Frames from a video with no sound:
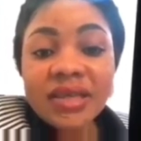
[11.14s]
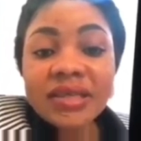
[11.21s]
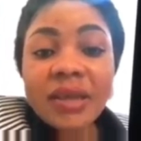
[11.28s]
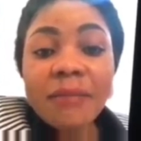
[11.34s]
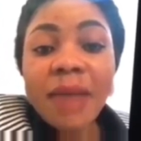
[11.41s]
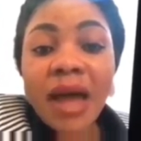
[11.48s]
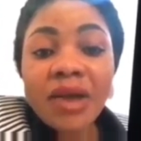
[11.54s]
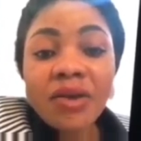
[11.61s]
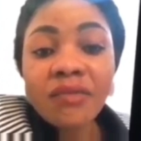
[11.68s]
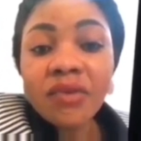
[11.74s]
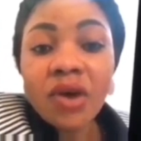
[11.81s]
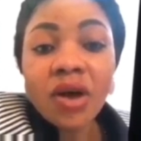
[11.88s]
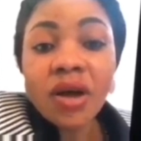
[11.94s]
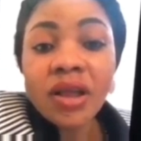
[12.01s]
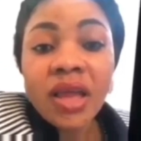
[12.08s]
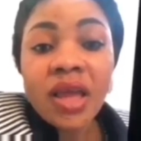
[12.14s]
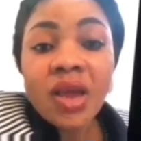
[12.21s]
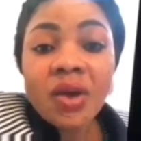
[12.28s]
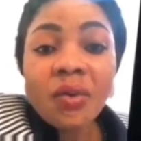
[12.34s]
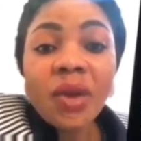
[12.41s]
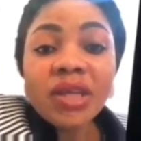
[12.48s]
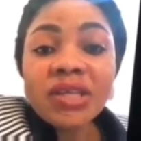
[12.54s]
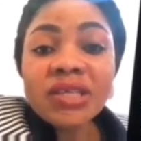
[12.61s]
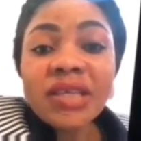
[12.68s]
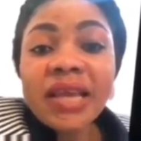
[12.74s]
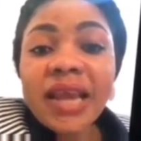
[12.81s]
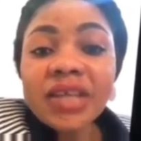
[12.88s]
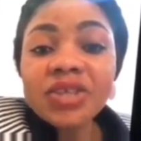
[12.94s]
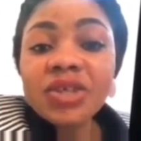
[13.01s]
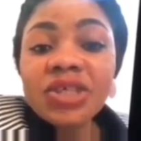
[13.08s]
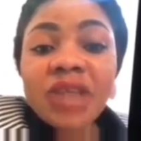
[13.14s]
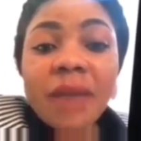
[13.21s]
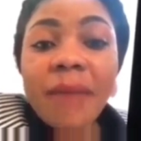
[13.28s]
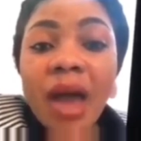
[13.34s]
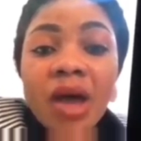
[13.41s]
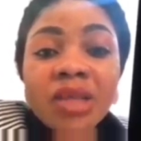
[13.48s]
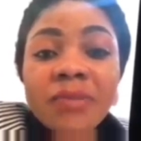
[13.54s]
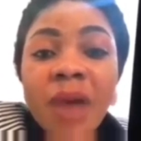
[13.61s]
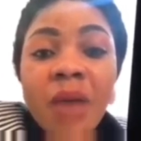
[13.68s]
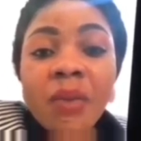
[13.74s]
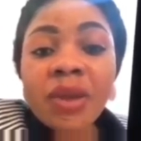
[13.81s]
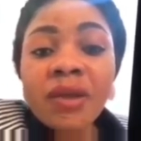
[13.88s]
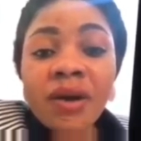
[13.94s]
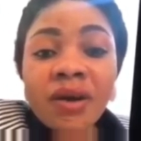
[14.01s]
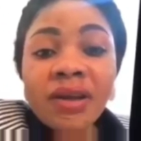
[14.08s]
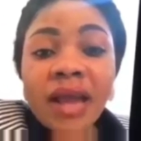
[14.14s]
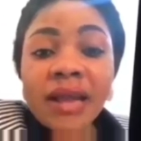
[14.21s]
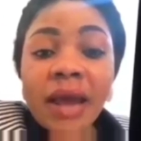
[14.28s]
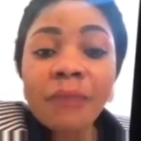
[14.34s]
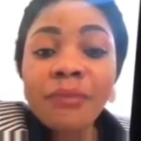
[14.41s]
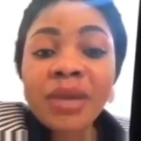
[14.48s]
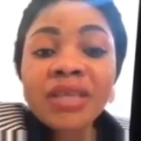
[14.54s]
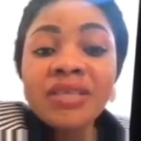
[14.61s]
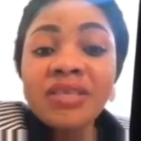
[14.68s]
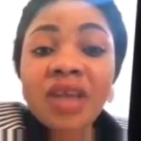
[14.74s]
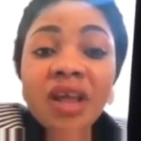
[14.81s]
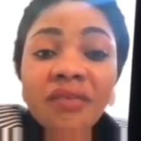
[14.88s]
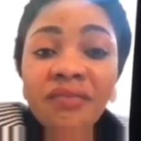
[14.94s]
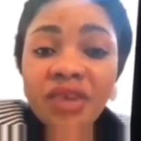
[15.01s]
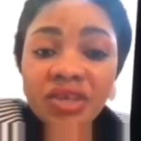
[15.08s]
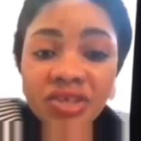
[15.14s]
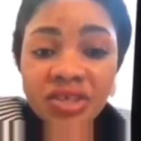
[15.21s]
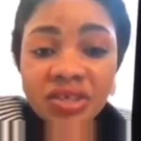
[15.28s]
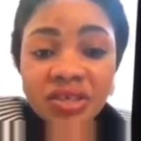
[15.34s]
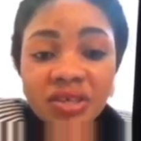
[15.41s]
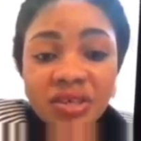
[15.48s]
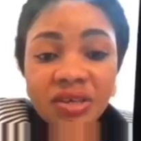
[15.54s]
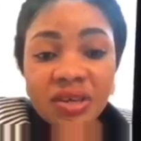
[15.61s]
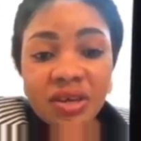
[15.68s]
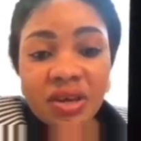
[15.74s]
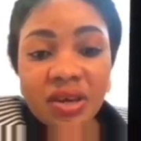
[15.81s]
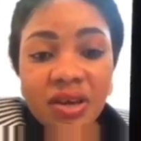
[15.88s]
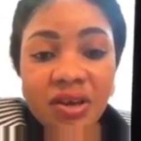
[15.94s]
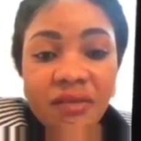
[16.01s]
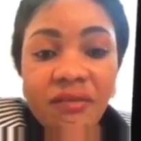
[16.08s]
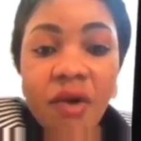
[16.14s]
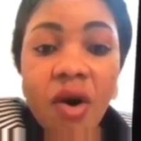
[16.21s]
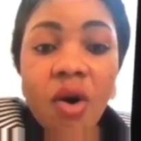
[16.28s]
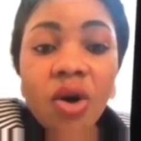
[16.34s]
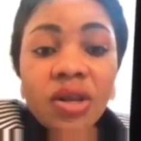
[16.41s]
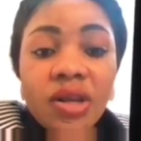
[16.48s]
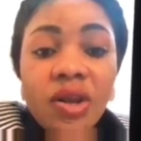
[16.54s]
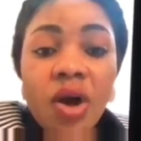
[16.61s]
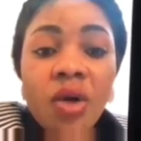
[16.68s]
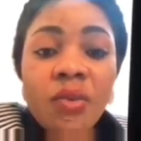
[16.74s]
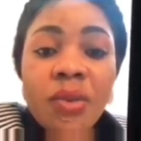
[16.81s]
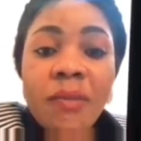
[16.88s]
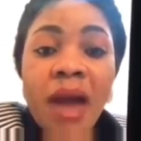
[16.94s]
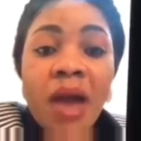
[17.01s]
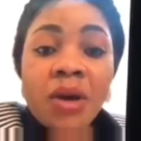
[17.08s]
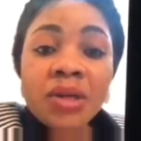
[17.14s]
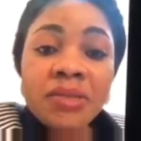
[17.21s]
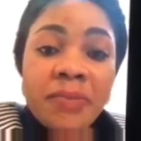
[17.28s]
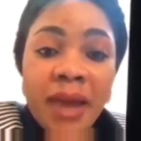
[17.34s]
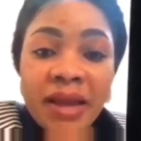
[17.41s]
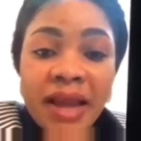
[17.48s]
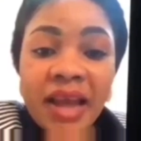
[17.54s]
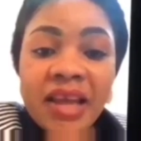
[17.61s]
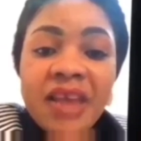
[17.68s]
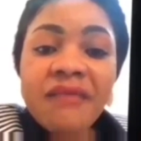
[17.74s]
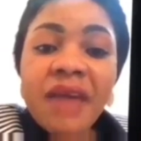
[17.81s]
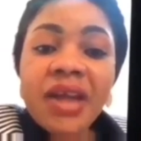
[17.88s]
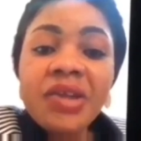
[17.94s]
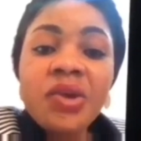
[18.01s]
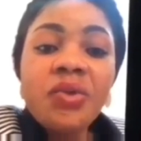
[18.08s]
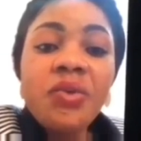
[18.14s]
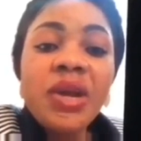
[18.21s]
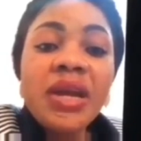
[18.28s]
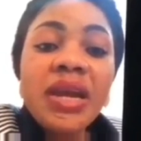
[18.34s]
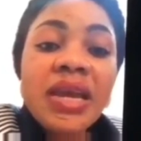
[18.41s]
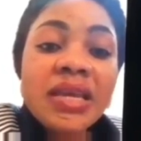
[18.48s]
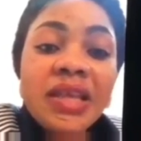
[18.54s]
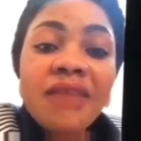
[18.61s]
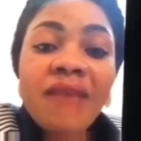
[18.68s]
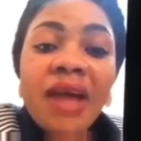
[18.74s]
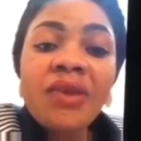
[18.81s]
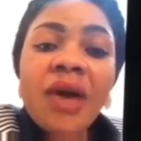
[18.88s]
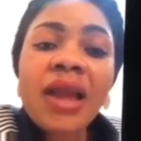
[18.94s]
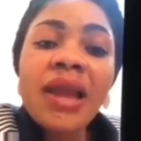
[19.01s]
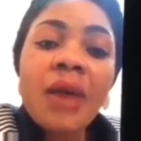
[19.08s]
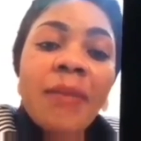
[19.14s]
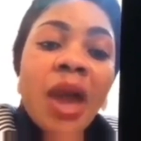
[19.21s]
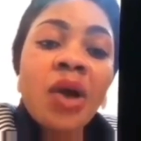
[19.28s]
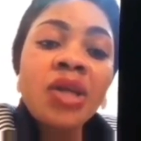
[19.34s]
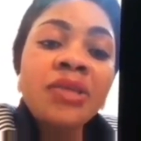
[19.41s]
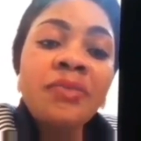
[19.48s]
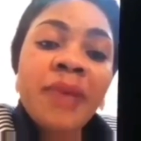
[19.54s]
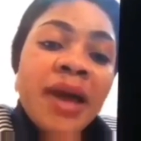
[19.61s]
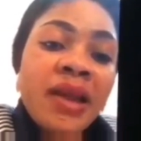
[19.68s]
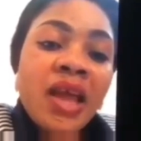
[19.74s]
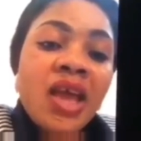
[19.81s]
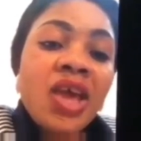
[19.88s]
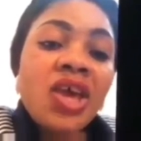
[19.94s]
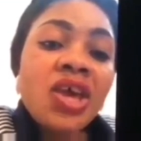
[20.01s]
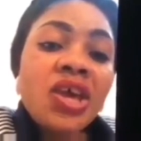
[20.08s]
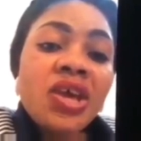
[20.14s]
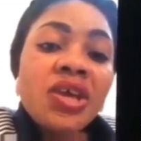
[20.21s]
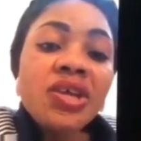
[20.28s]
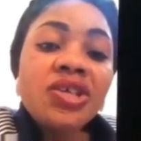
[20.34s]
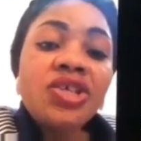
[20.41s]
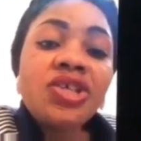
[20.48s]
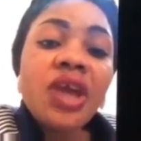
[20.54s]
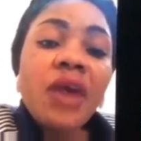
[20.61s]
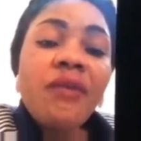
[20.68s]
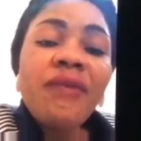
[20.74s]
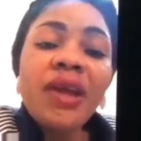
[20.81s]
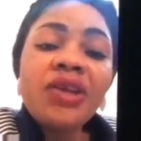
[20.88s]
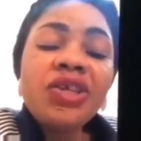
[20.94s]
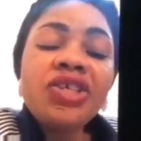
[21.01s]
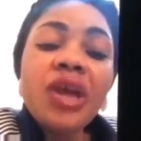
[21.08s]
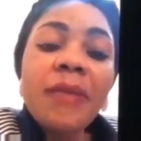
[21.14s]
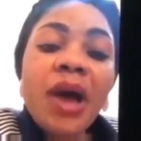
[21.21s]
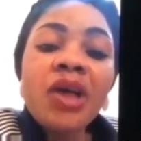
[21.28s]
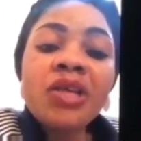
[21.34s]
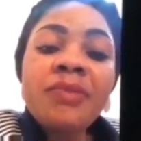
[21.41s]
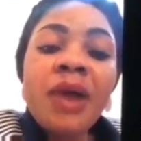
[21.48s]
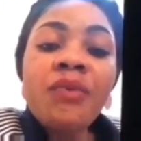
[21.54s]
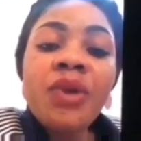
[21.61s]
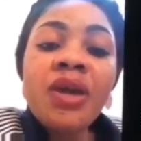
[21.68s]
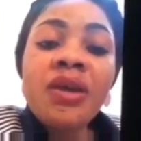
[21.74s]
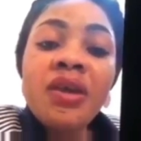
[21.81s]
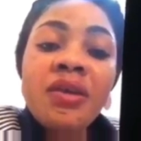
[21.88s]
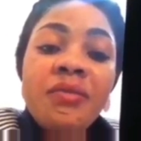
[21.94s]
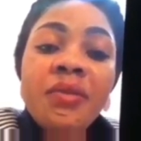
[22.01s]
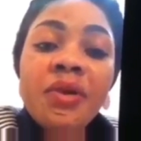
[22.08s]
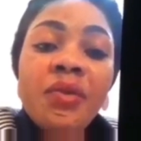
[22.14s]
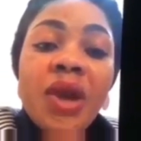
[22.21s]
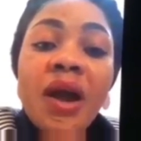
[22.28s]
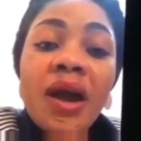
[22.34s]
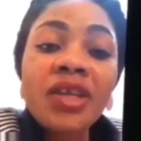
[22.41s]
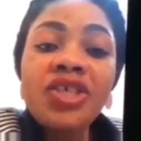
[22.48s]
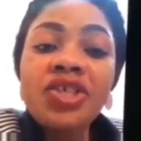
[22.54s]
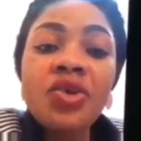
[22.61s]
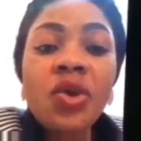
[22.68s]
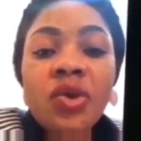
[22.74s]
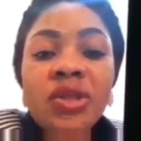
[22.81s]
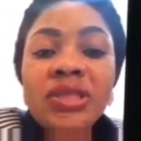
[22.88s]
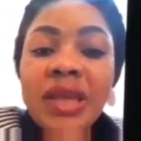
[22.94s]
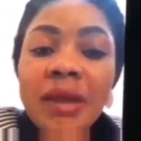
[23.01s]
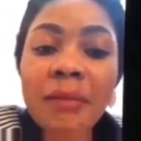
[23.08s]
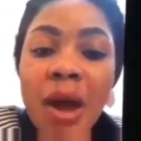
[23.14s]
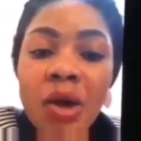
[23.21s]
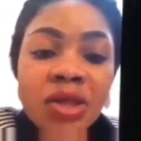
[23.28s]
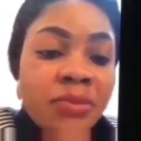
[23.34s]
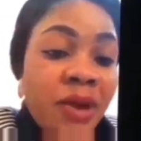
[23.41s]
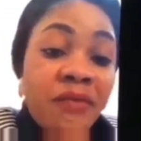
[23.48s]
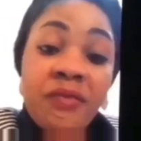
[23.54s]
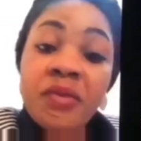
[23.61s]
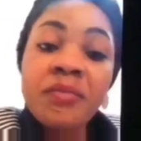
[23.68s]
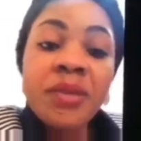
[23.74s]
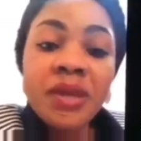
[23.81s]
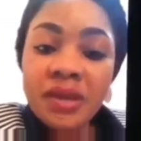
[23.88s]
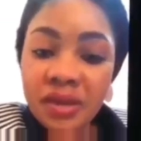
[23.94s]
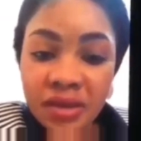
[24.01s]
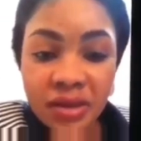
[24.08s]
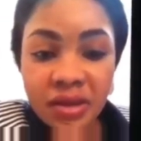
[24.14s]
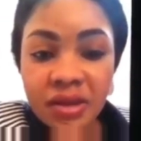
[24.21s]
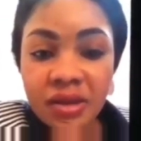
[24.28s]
He's a man of God. When she said I should share my husband with her, that I'm being selfish for holding on with my husband, that if I don't allow my husband, if I don't share my husband with her, she's going to take my husband from me.